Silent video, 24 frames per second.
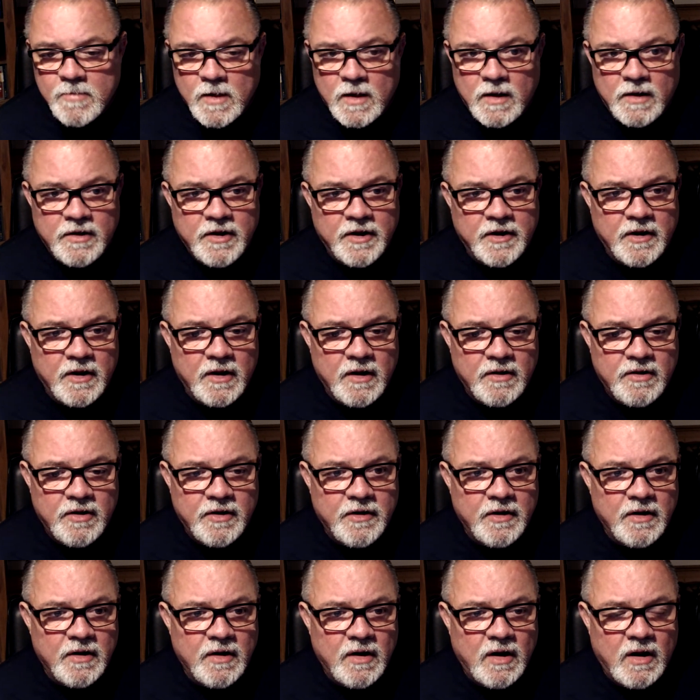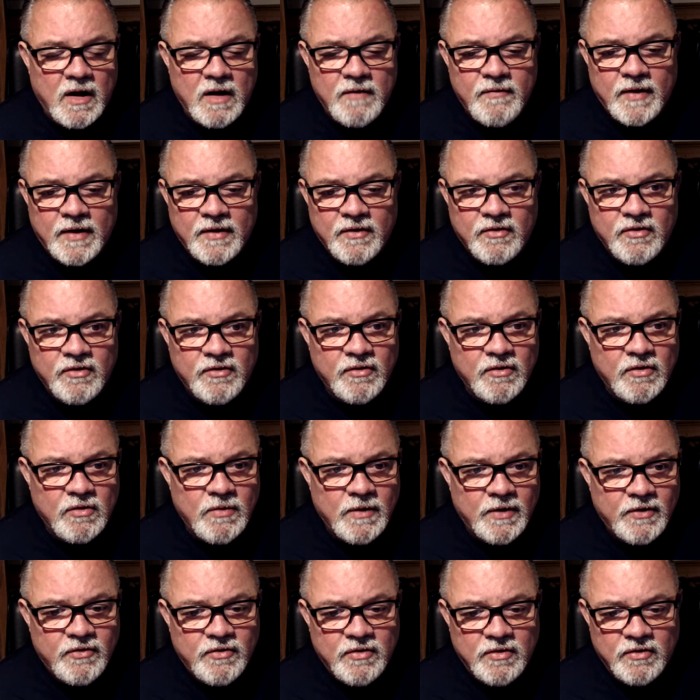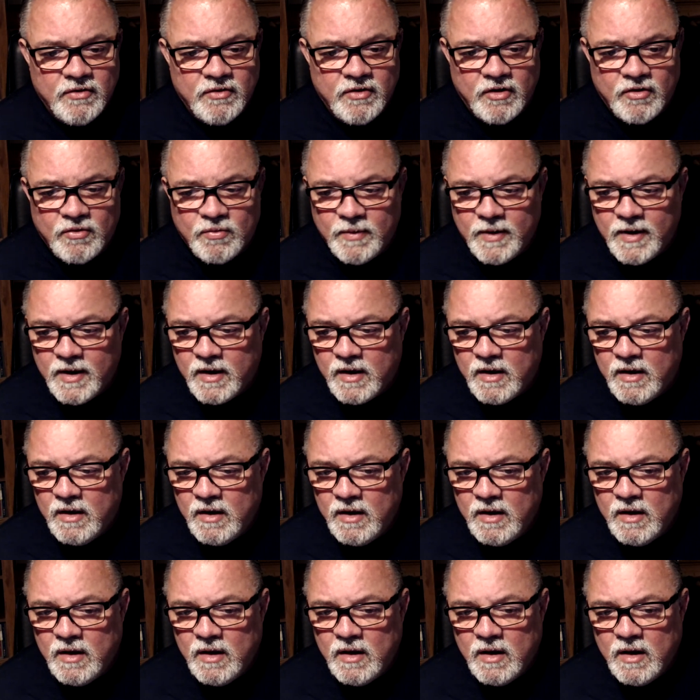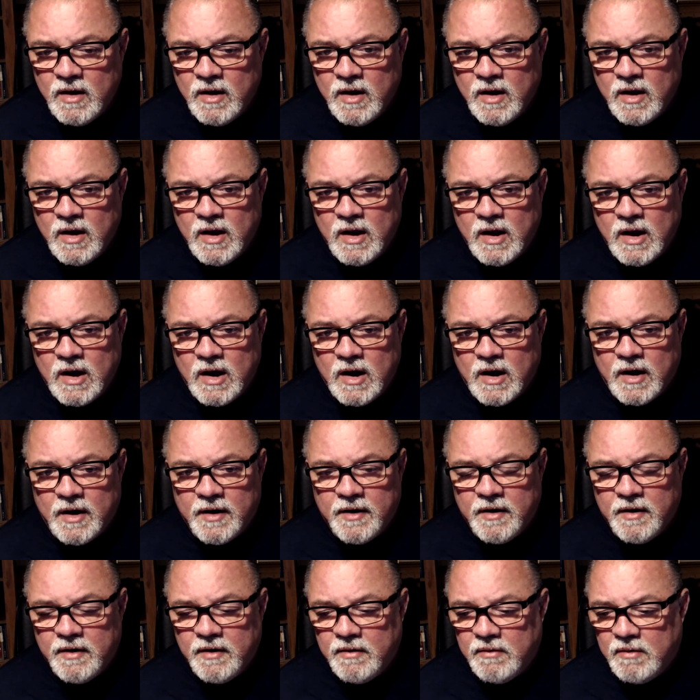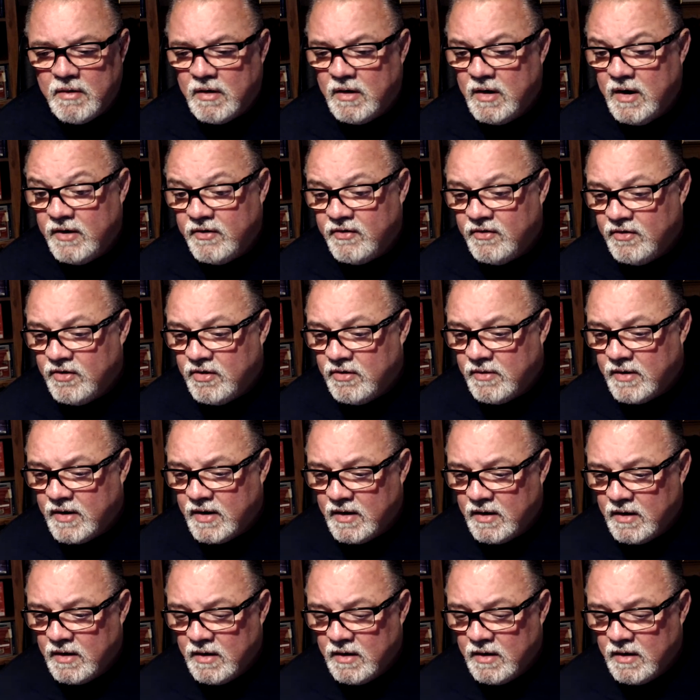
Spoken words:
did a live answers and questions this week, and I listened to it.